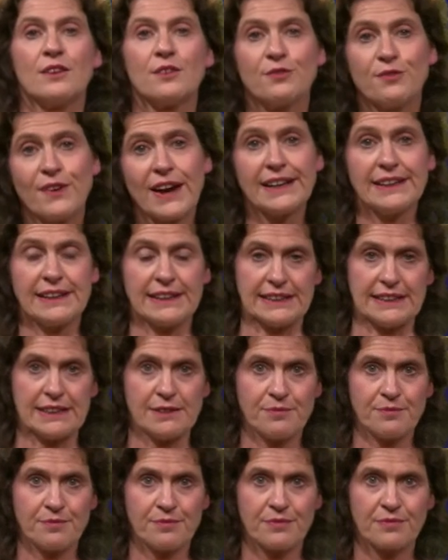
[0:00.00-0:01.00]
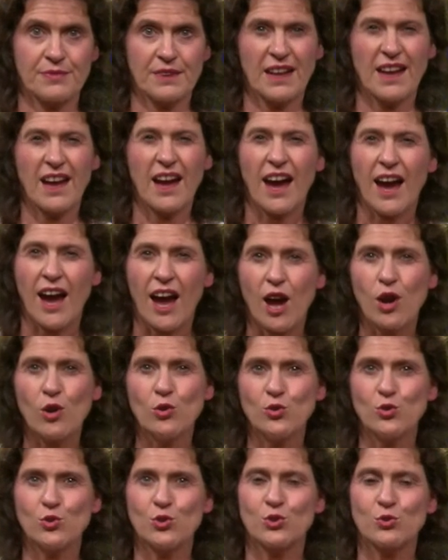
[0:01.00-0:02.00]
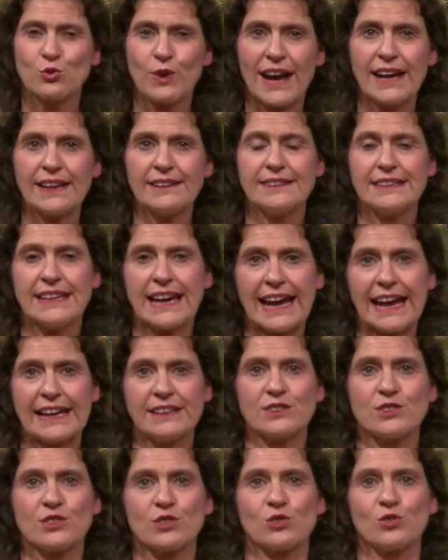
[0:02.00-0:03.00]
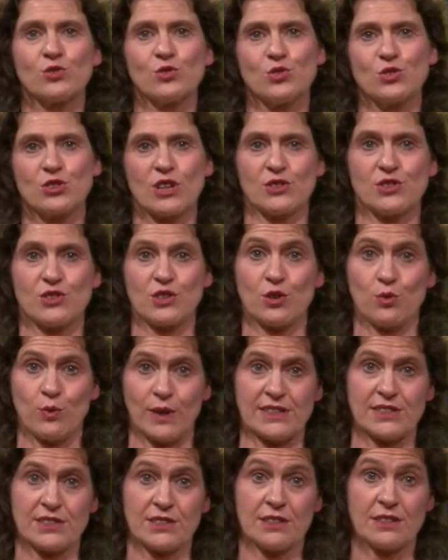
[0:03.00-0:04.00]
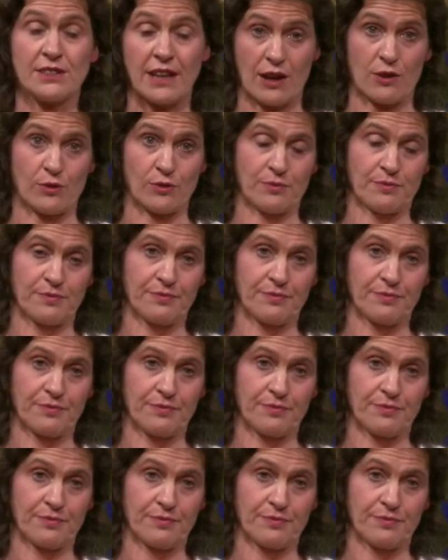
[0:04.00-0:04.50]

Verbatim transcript: Finally, how do you write the answer to such a question down?